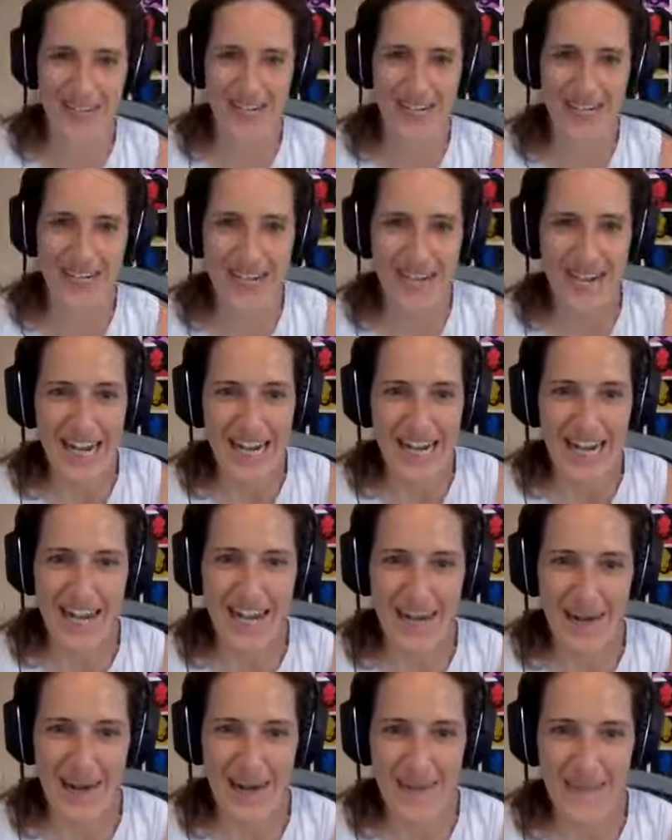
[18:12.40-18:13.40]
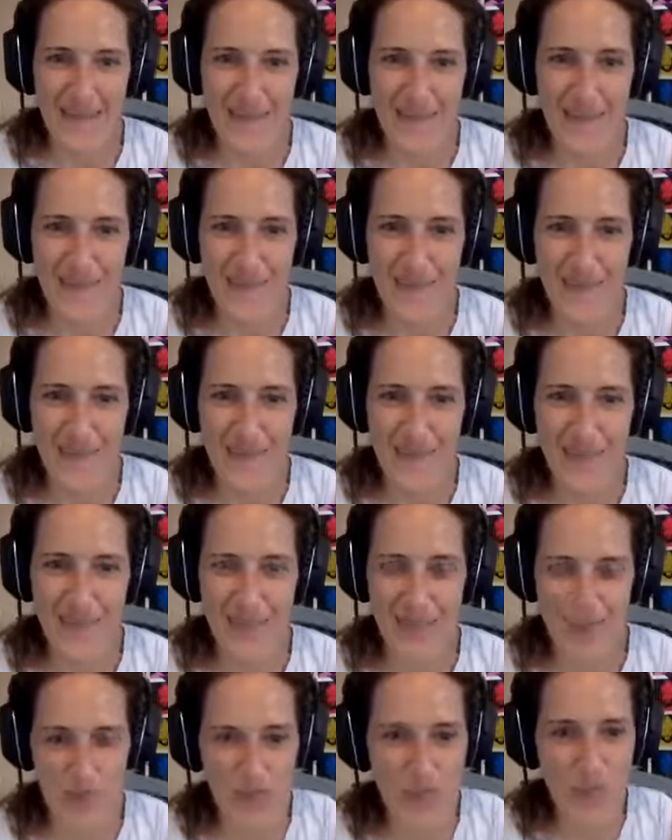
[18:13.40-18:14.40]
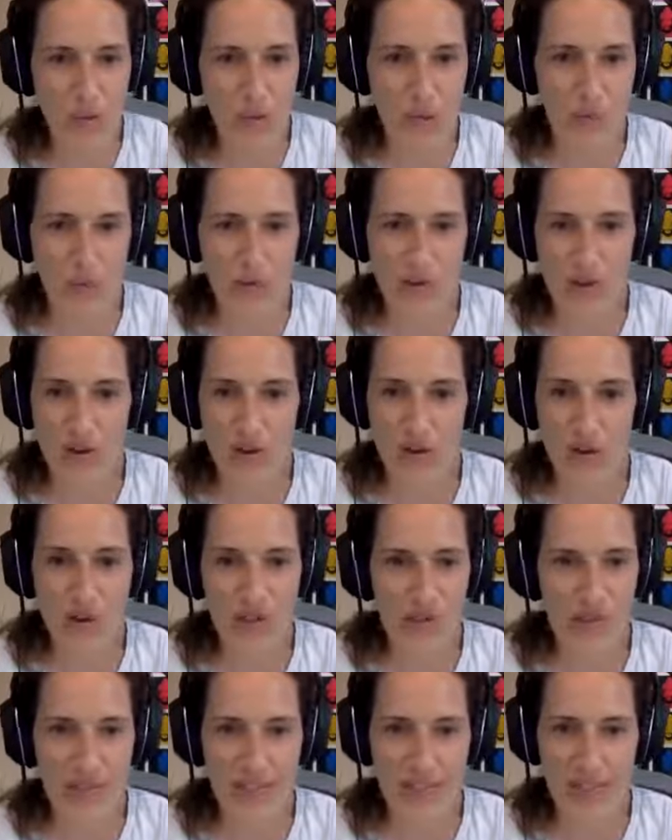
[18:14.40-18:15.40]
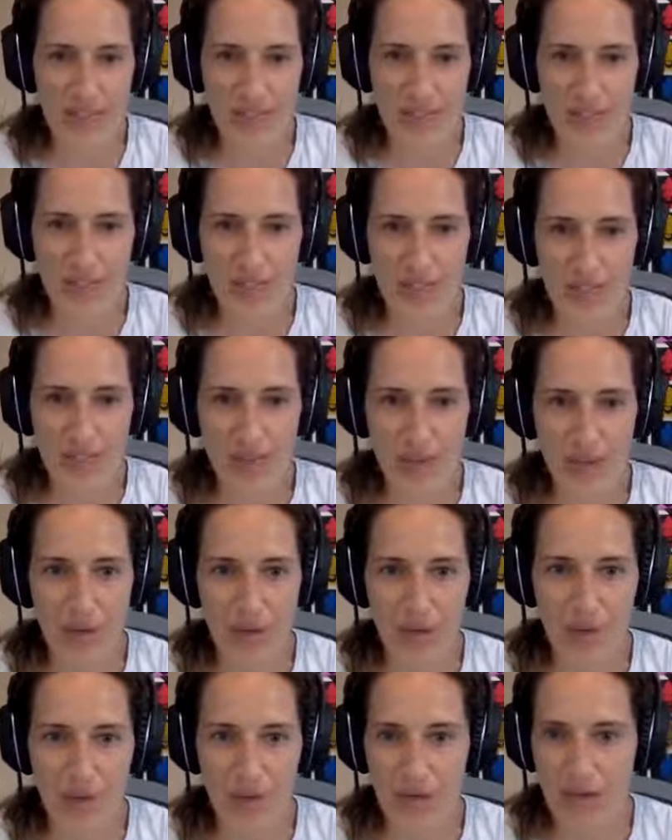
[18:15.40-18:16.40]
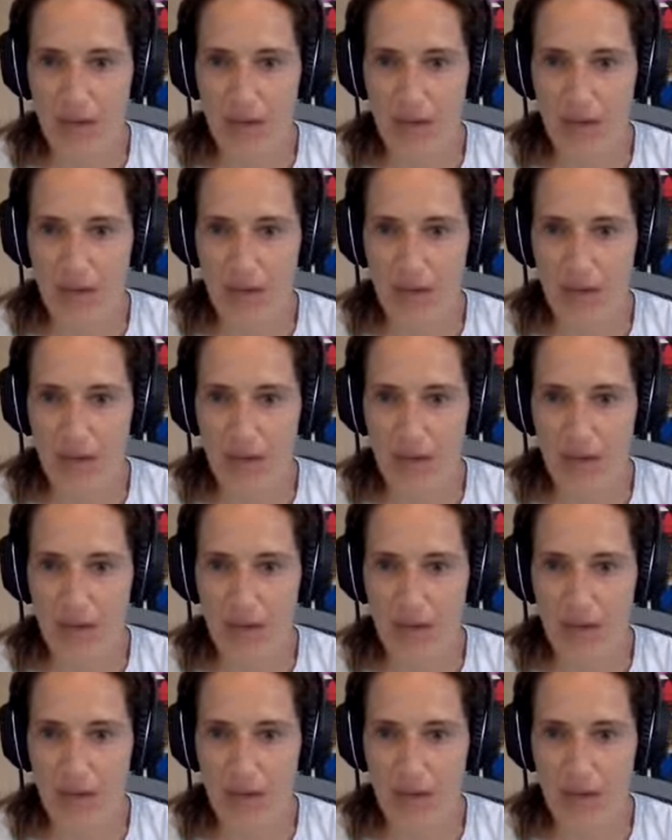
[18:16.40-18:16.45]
here. We spoke already a little bit about